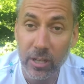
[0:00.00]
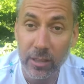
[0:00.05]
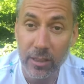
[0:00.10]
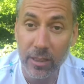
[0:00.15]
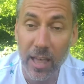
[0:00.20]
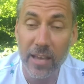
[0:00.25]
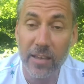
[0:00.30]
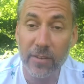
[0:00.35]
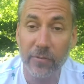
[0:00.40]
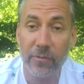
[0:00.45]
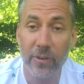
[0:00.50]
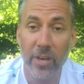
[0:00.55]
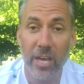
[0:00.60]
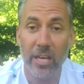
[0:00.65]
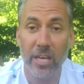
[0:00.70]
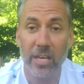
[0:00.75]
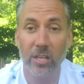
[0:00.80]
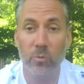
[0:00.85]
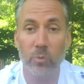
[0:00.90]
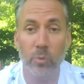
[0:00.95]
life
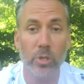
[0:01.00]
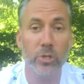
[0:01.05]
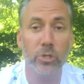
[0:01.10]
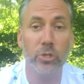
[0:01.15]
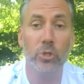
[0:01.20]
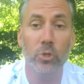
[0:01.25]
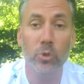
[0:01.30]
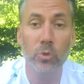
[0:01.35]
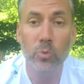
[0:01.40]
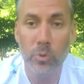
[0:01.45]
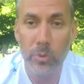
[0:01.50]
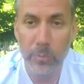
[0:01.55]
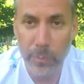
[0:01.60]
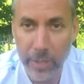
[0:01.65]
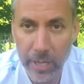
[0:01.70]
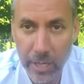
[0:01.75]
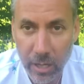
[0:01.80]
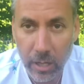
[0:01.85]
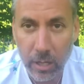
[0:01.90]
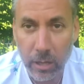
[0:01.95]
in which you would
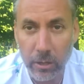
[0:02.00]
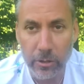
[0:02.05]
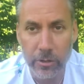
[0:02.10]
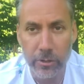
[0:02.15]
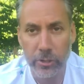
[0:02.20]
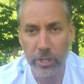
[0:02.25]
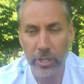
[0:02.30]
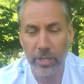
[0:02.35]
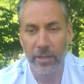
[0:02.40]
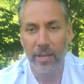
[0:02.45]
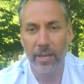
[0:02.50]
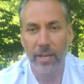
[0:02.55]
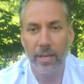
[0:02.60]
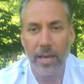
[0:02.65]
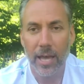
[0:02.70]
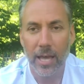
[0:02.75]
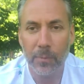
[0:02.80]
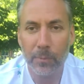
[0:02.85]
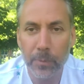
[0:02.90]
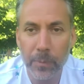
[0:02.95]
be a clergy
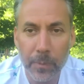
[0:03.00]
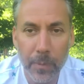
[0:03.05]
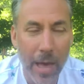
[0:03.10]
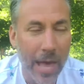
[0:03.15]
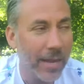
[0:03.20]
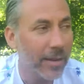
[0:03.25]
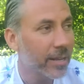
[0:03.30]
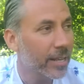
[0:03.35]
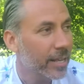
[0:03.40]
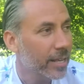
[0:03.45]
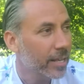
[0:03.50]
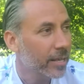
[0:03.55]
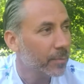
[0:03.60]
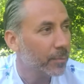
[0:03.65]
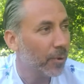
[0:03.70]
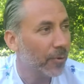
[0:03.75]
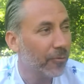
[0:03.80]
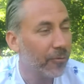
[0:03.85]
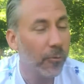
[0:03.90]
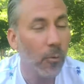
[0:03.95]
and
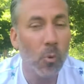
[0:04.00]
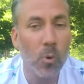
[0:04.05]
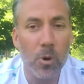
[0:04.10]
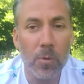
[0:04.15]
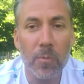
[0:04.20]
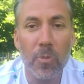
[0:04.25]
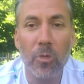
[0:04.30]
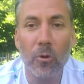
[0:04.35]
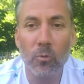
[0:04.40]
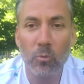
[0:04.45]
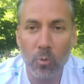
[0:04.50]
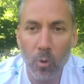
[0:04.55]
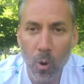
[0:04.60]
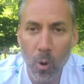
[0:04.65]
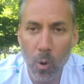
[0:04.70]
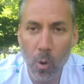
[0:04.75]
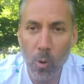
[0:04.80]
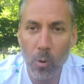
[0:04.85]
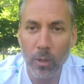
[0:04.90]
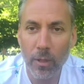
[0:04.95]
perform the
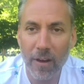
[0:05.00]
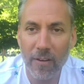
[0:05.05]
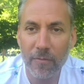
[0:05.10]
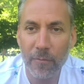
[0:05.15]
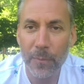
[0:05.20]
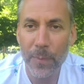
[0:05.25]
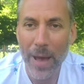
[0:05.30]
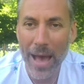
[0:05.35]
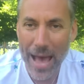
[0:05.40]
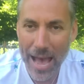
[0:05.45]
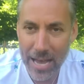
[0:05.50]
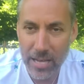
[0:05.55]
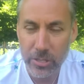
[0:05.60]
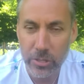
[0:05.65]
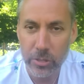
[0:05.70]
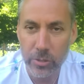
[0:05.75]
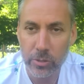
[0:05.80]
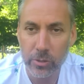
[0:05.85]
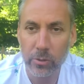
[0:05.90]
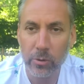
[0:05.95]
role of
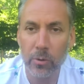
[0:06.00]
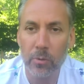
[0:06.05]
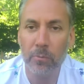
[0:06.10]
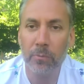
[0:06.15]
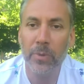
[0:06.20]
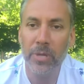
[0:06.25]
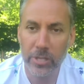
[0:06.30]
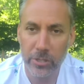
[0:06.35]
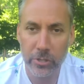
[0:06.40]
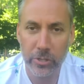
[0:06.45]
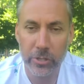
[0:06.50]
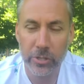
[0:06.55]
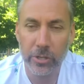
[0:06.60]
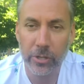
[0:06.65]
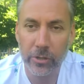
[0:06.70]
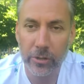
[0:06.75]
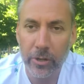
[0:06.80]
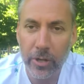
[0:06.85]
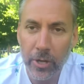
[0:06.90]
pastor or minister